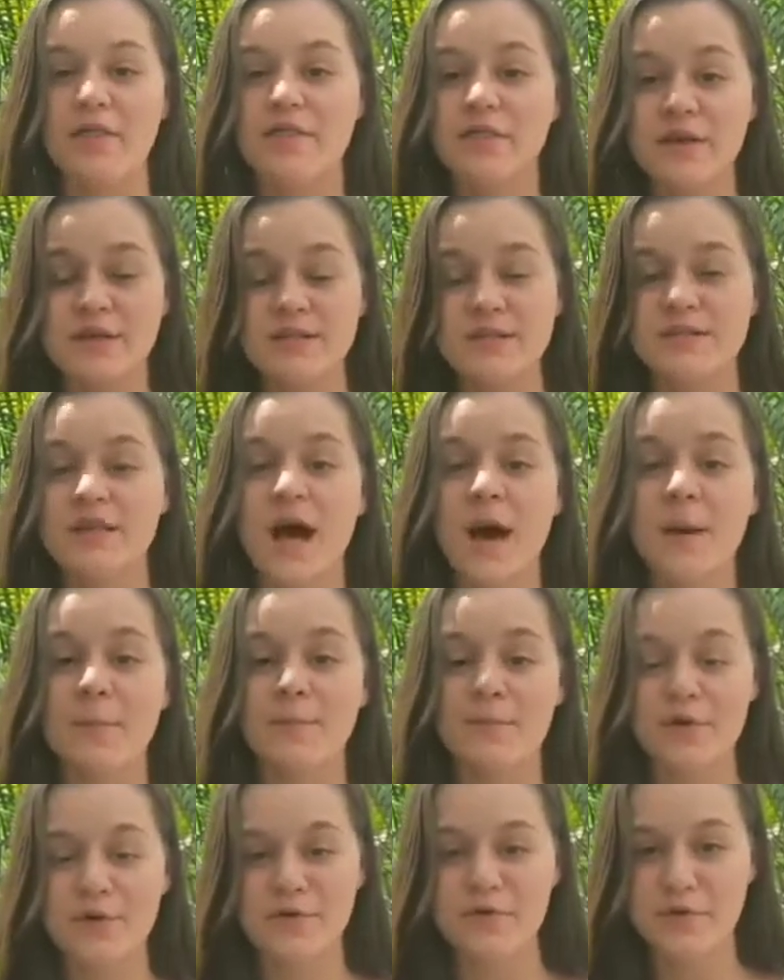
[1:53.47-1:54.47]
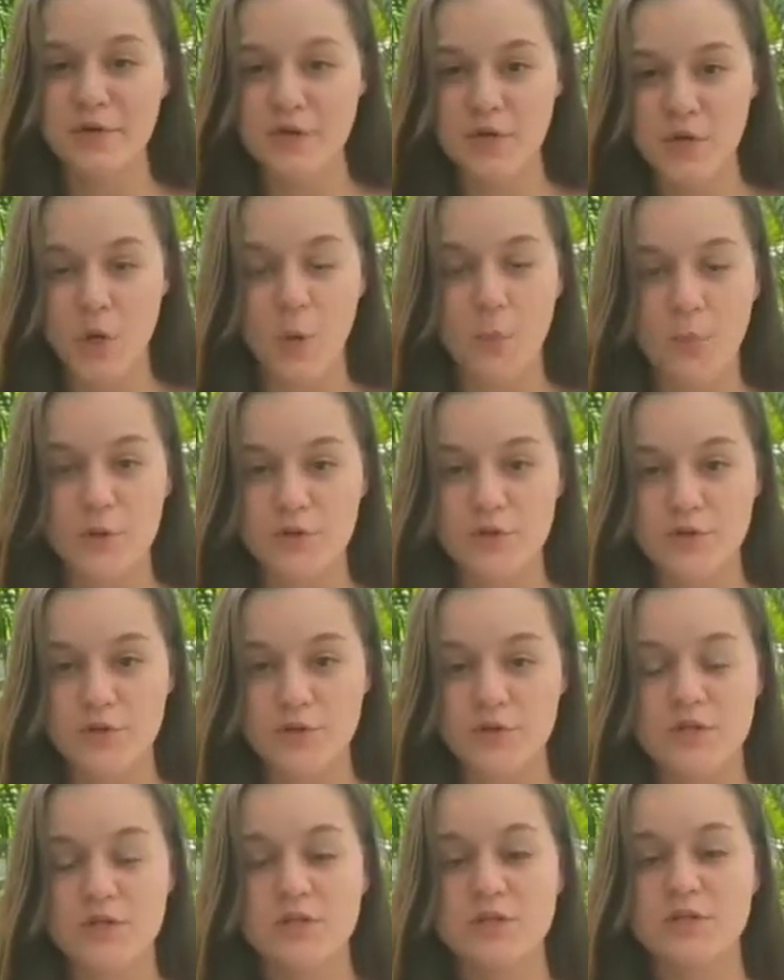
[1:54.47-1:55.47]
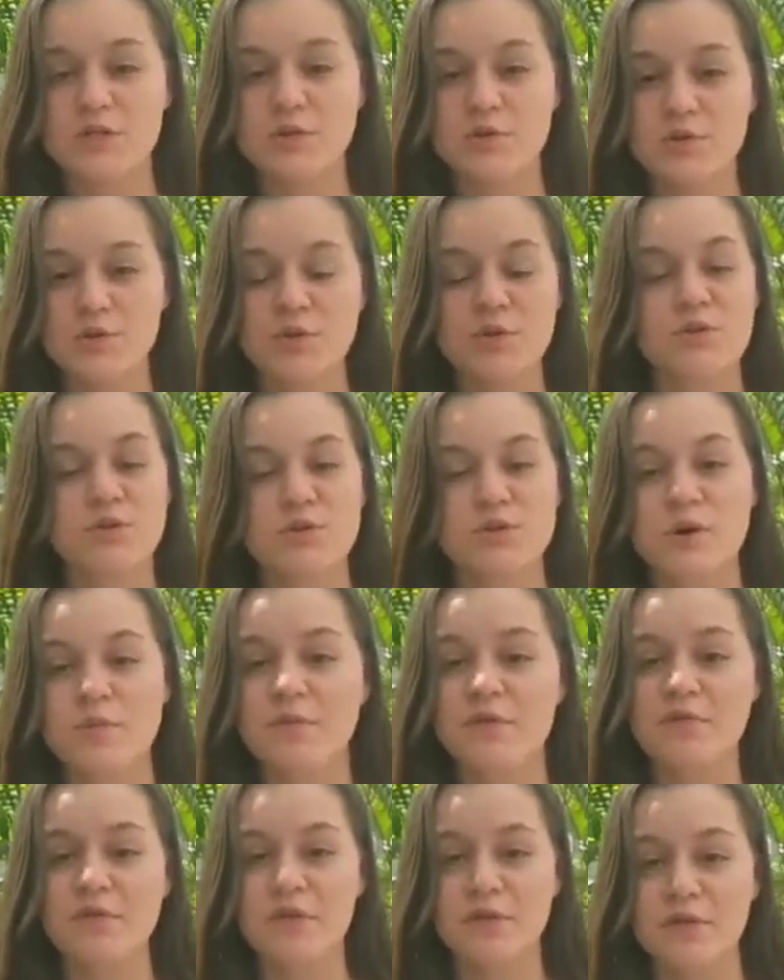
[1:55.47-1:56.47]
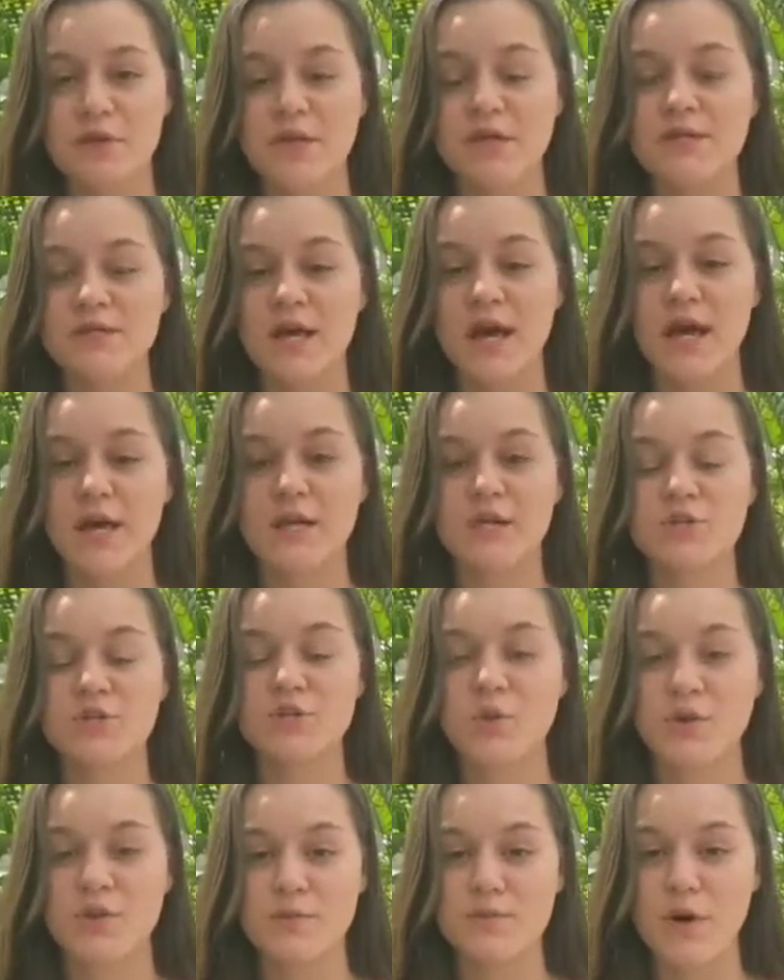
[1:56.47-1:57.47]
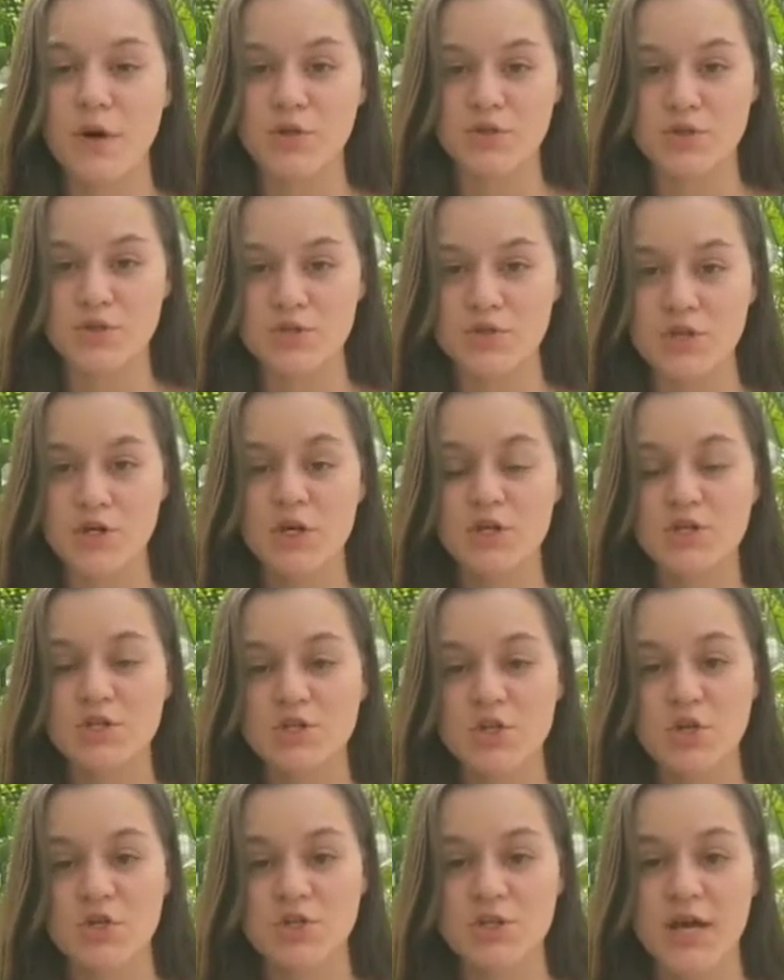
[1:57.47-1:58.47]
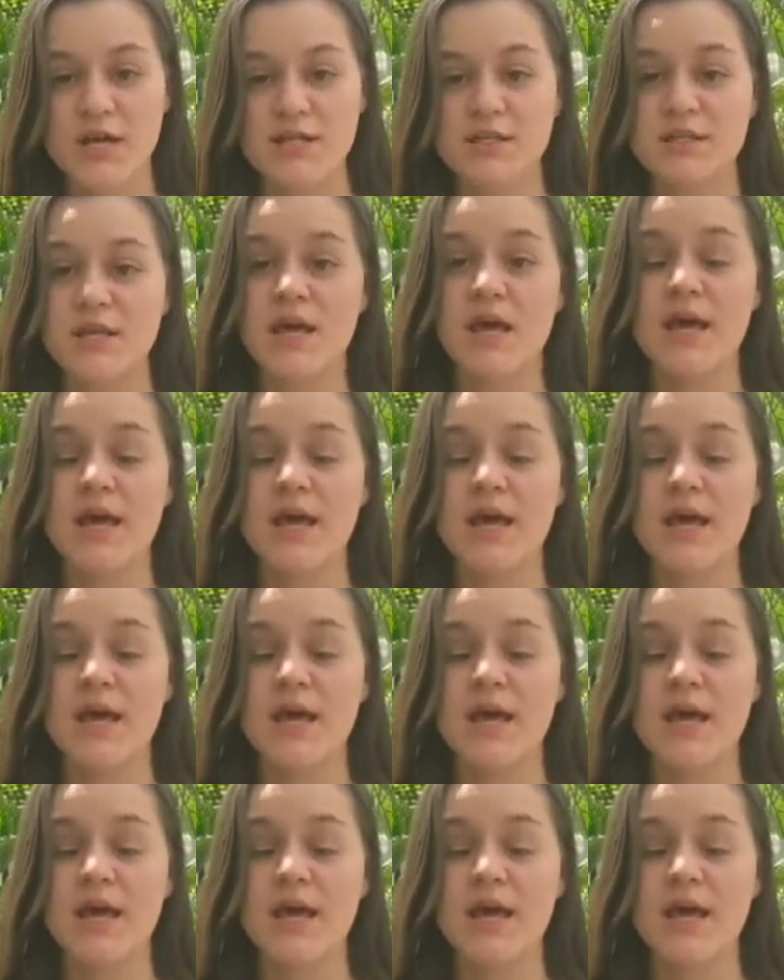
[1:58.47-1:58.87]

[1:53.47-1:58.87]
this is a perfect opportunity to do some of the things I enjoy the most, such as